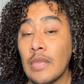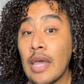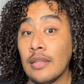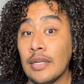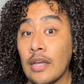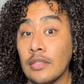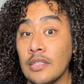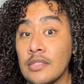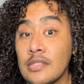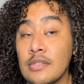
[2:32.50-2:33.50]
Allen
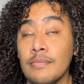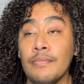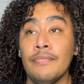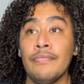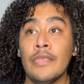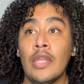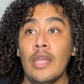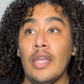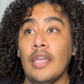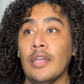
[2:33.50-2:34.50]
Outlets,
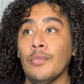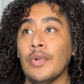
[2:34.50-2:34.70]
and